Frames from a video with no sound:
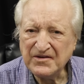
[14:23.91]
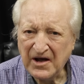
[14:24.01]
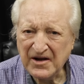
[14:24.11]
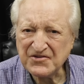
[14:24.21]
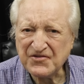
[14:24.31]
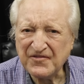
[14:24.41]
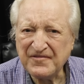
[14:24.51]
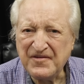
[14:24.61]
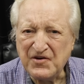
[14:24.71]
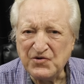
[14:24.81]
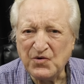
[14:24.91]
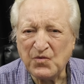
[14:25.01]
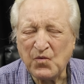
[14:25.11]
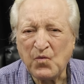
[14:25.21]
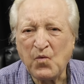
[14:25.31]
Now let's
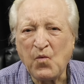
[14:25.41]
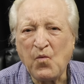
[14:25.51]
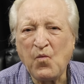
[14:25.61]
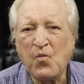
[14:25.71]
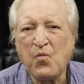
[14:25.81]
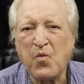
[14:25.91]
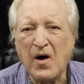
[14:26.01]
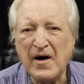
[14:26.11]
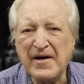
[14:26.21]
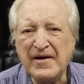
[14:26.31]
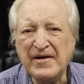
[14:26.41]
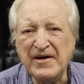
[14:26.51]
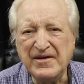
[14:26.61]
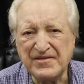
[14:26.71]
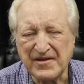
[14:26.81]
view why
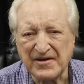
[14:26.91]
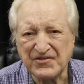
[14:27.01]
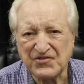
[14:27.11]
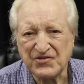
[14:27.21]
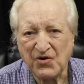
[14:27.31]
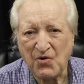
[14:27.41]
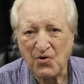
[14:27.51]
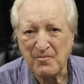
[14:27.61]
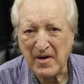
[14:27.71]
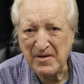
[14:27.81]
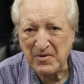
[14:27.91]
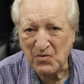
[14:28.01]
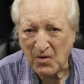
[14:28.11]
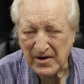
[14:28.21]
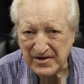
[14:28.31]
he thinks, or
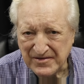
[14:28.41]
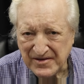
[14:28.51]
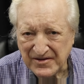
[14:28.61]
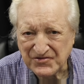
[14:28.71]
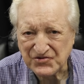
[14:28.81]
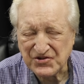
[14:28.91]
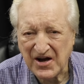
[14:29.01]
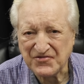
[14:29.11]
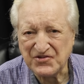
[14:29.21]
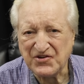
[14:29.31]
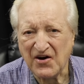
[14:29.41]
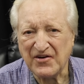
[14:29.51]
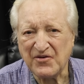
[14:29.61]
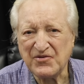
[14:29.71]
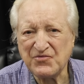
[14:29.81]
maybe why he thinks, a chassis
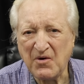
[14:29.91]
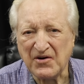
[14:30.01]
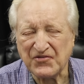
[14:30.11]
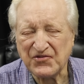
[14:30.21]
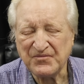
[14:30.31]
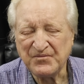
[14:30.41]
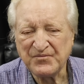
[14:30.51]
dyno is worse.